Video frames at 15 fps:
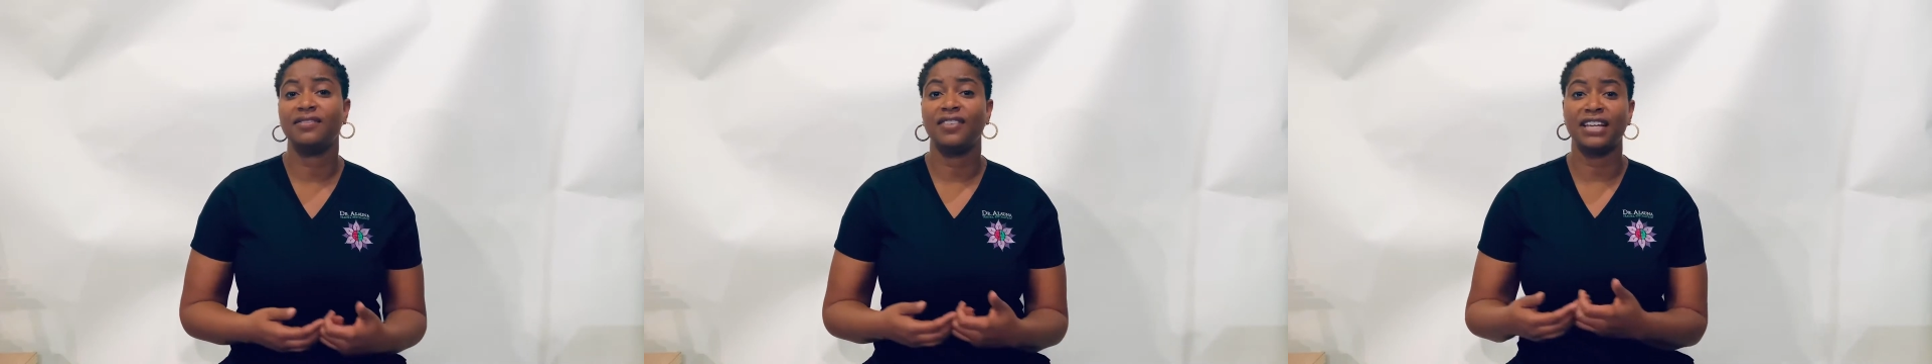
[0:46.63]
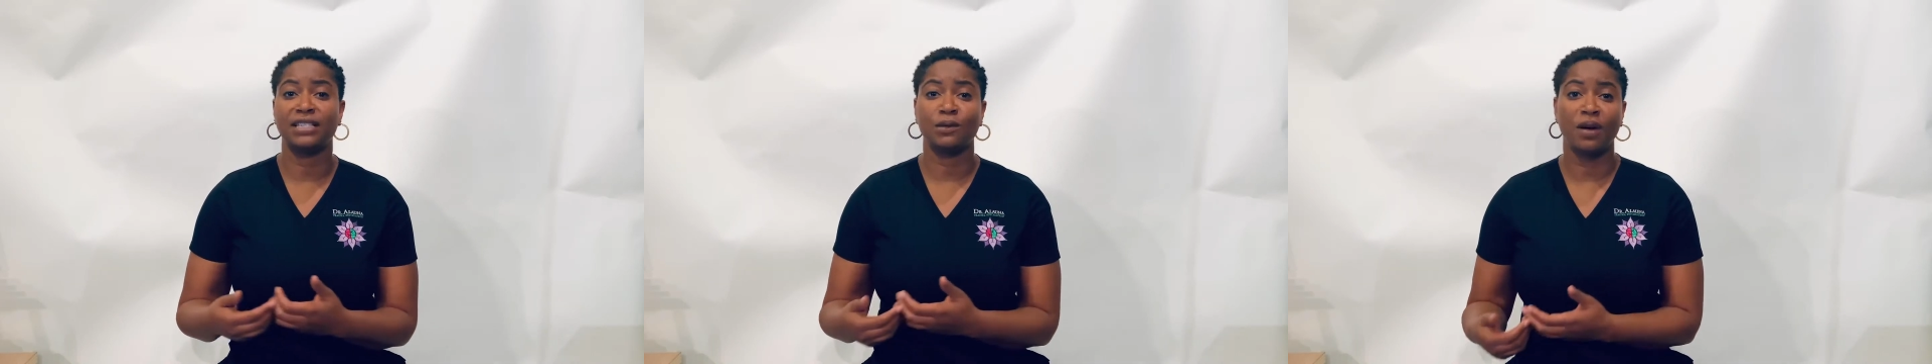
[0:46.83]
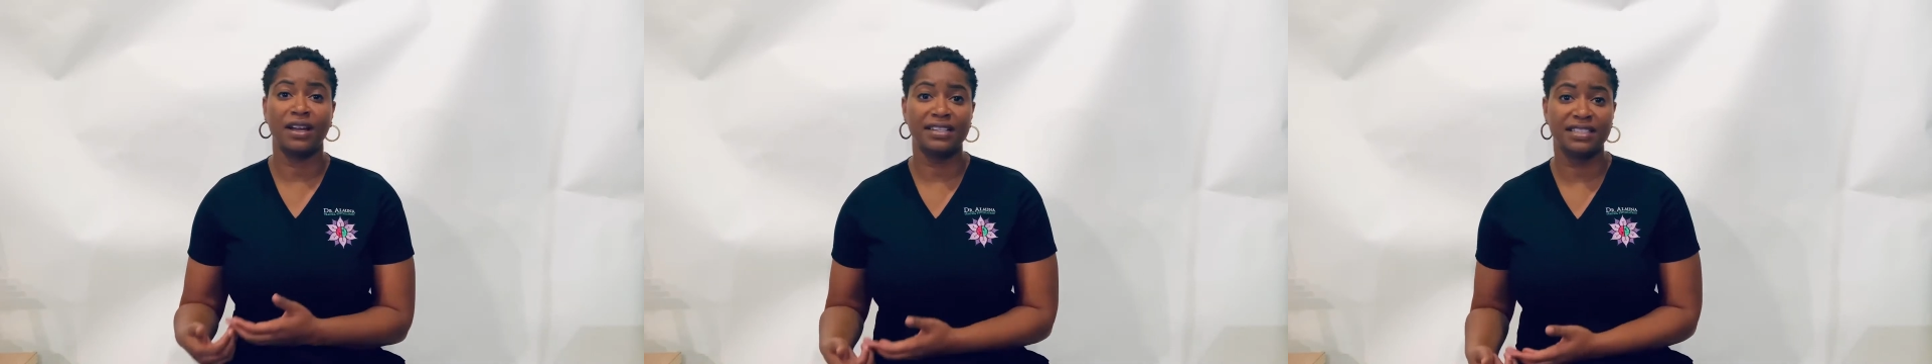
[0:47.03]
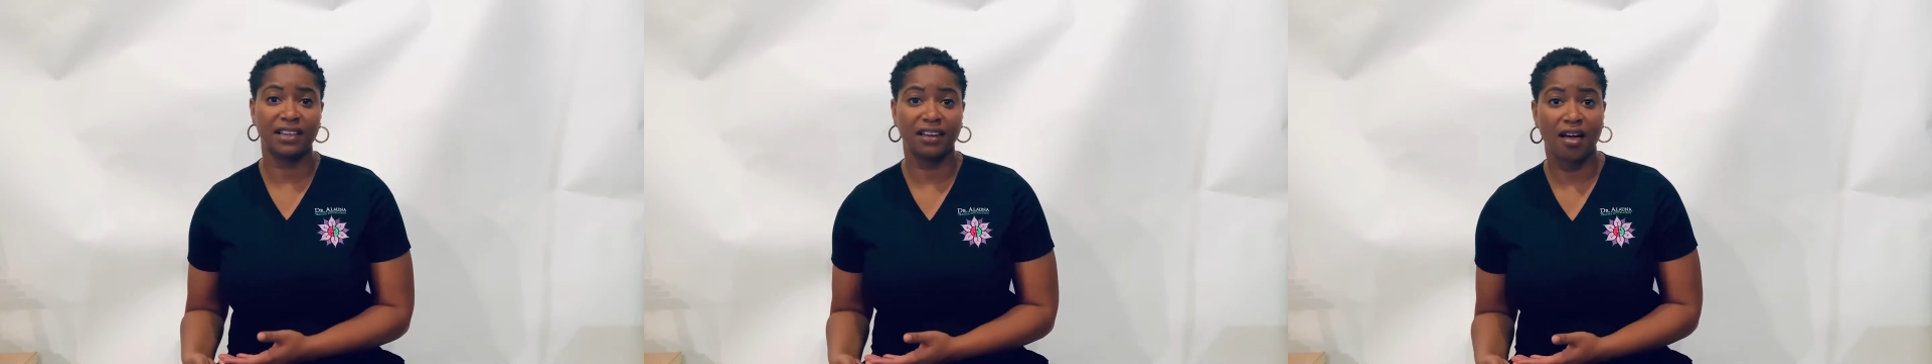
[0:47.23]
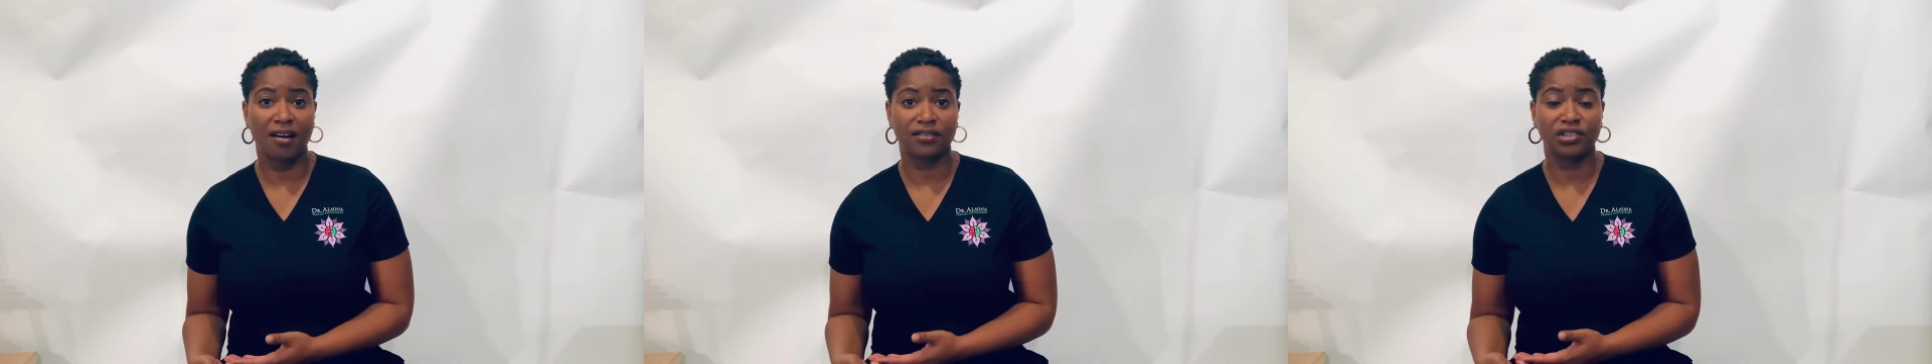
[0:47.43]
as well as a
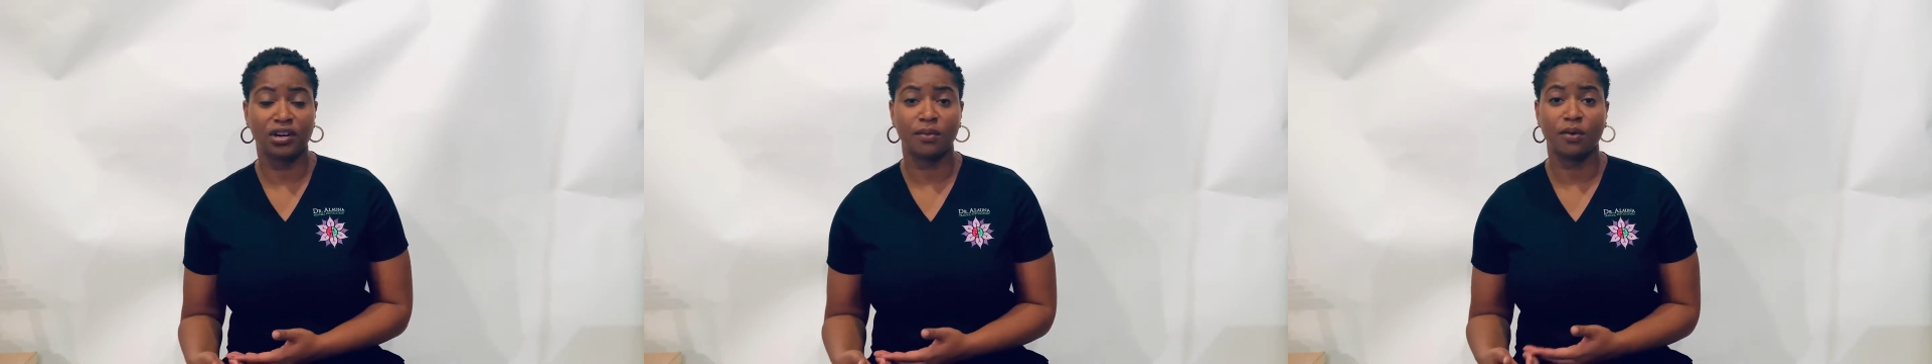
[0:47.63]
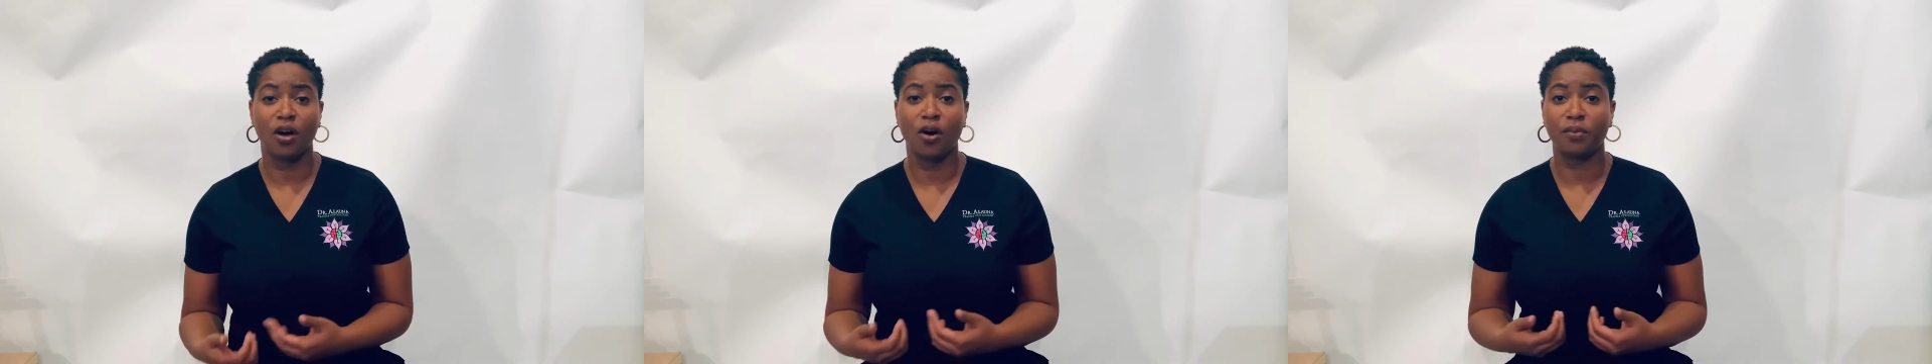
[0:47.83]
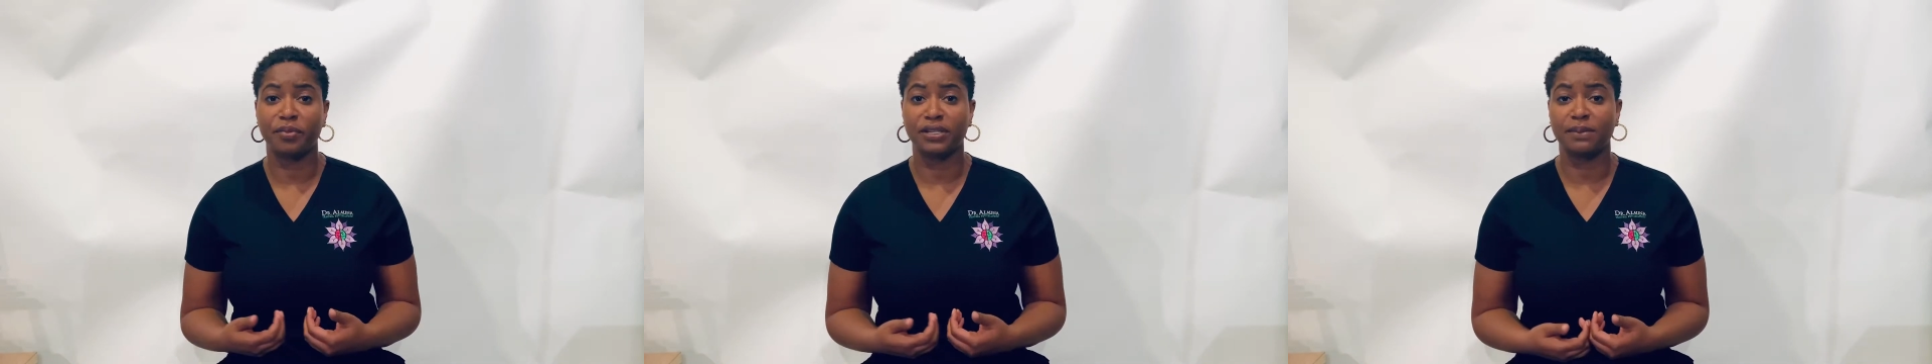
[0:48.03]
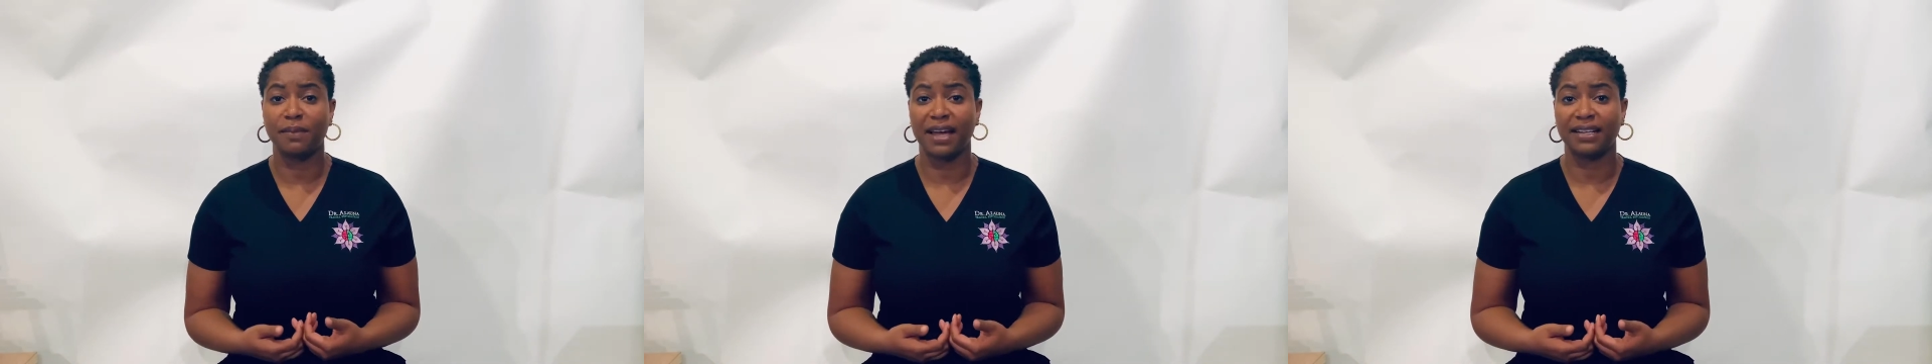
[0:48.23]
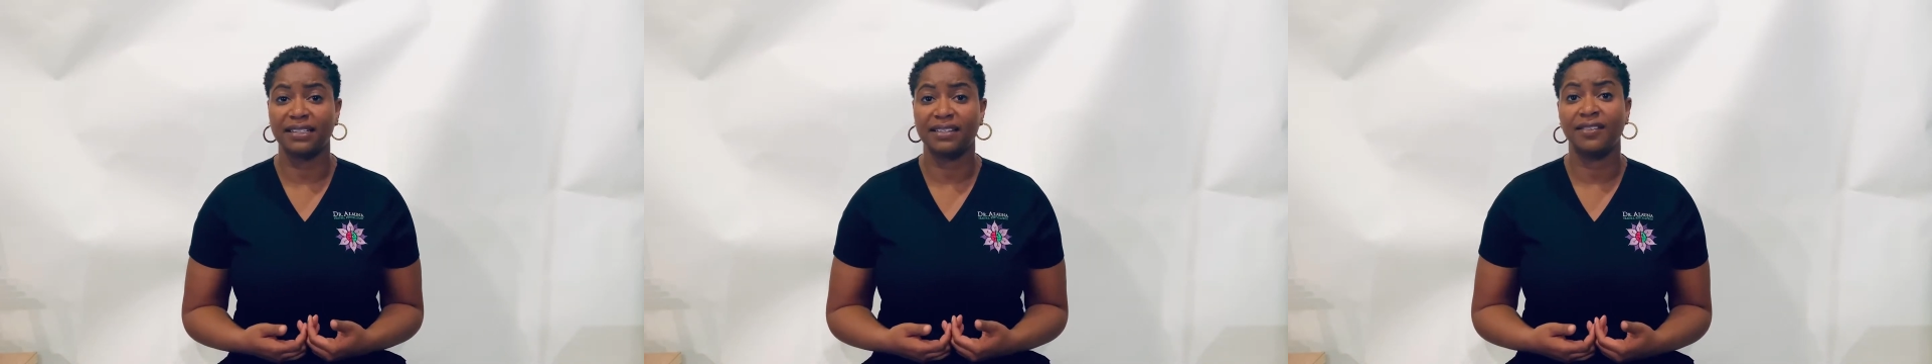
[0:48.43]
long-term goal
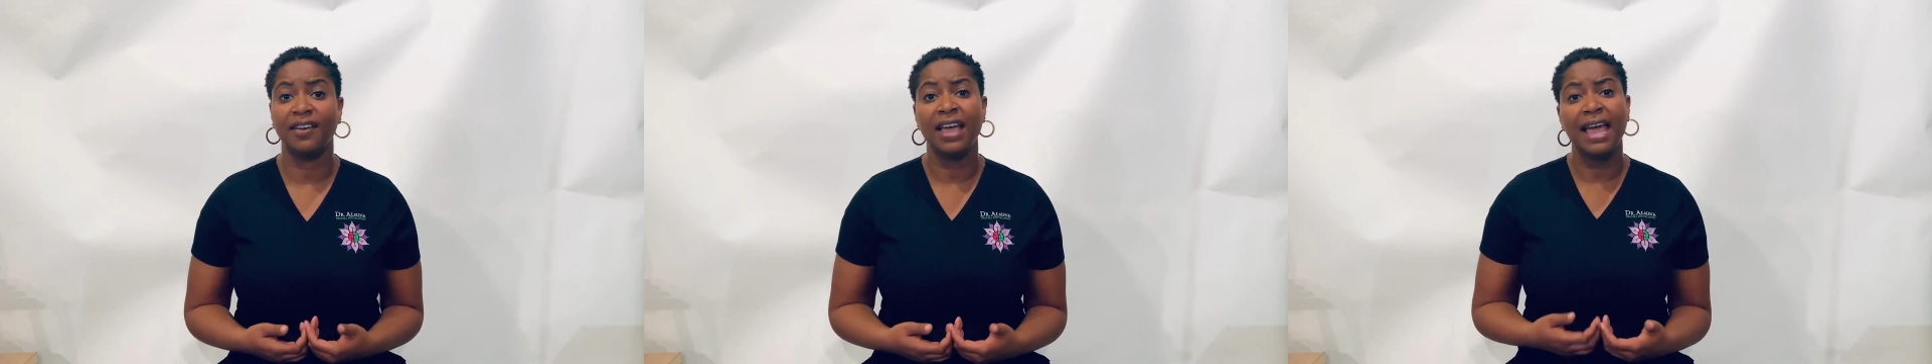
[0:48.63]
perspective,